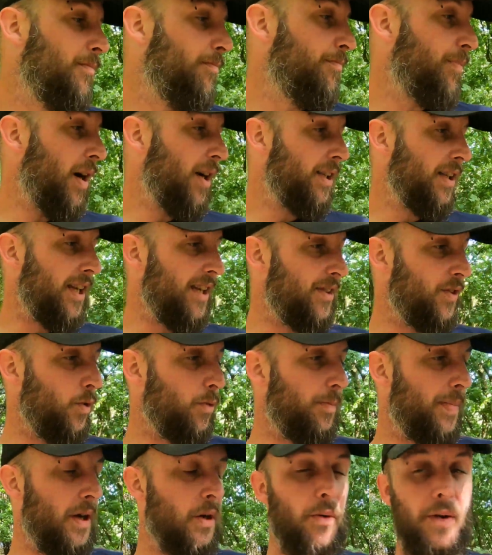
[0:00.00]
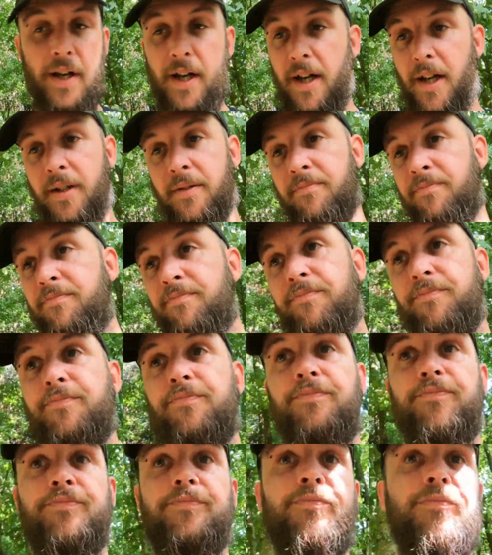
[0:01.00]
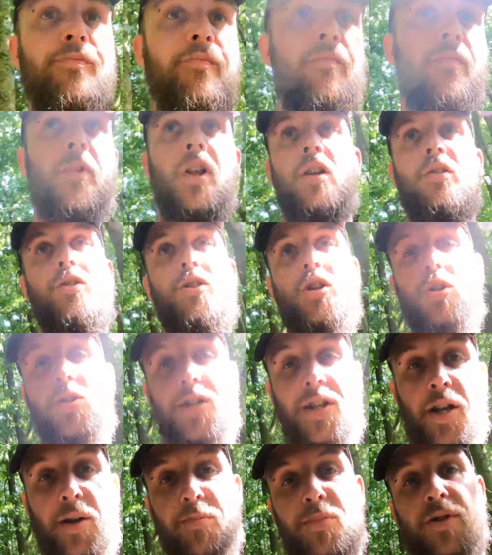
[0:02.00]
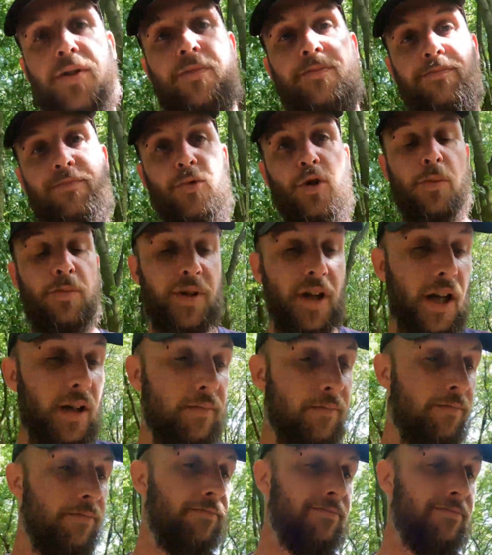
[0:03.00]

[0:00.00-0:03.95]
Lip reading: Bug nets all built in, 2 zips, job done.